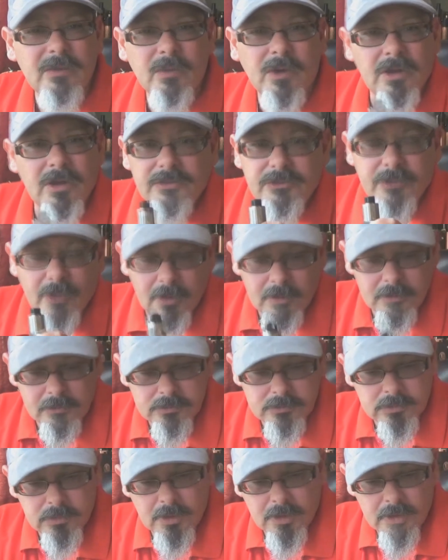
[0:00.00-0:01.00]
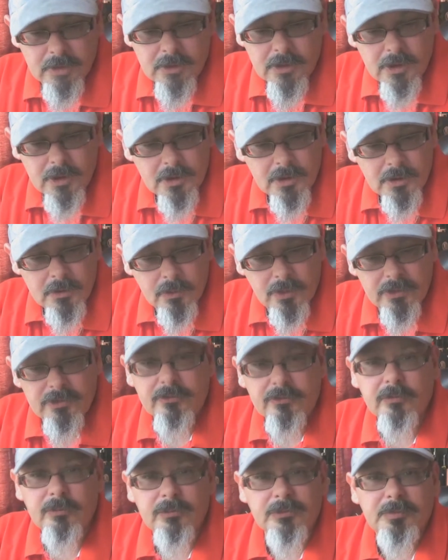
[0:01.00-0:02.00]
anyway, so
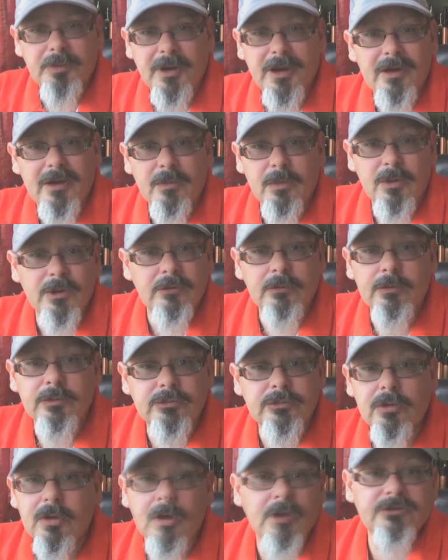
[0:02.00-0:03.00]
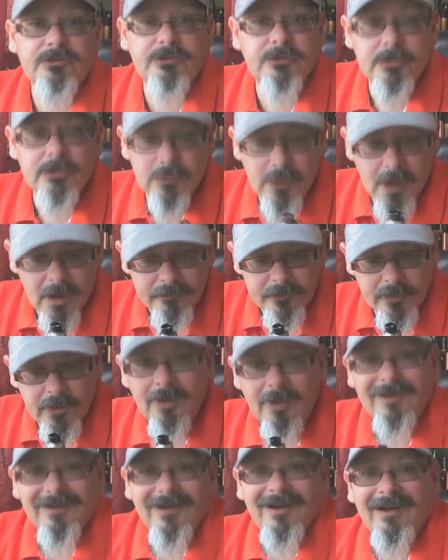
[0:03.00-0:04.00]
whether it was bad or whether it was good, I'd still love it.
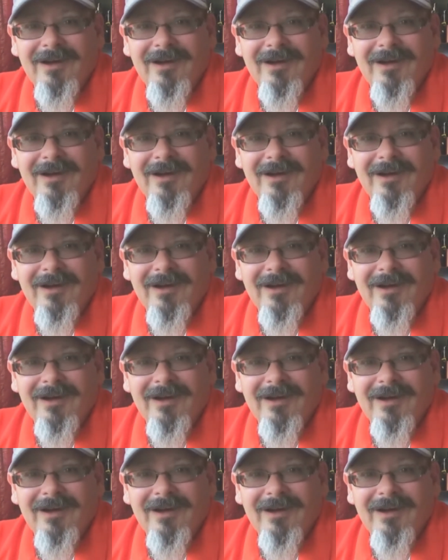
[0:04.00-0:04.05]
